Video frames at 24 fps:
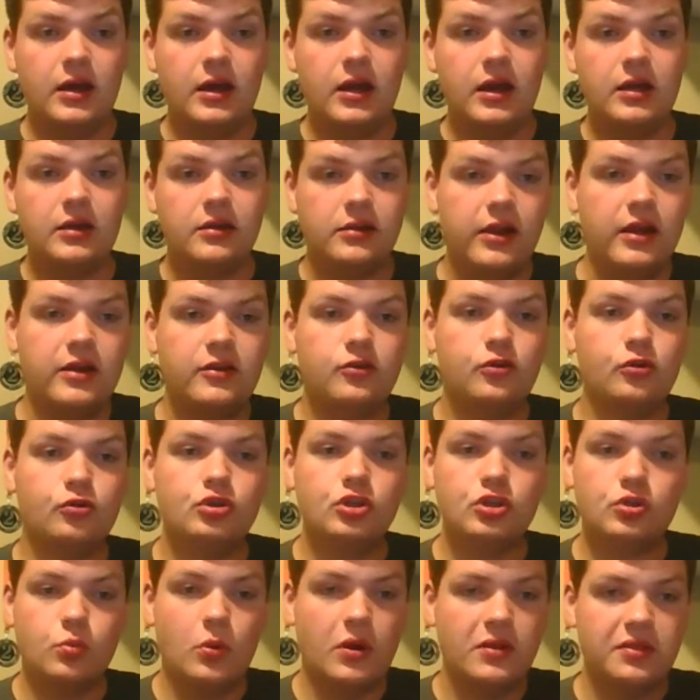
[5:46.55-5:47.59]
unless you
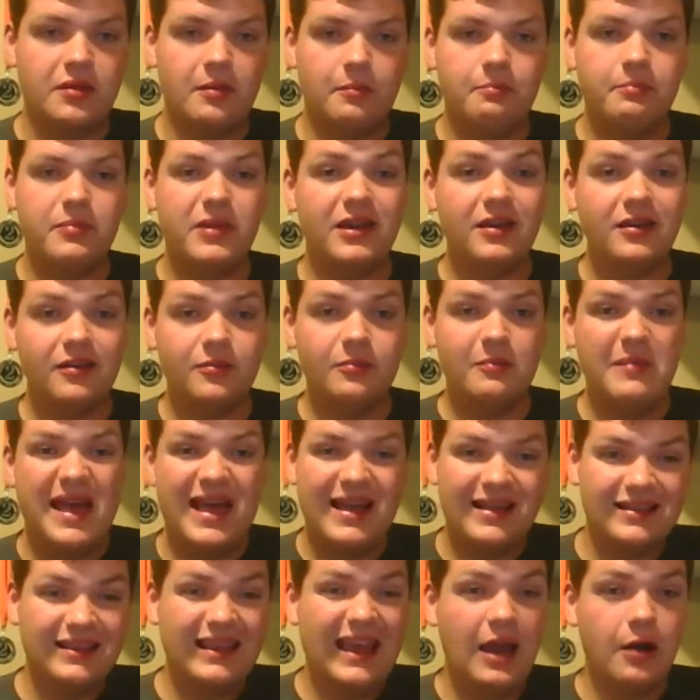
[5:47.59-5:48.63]
just want the biggest mask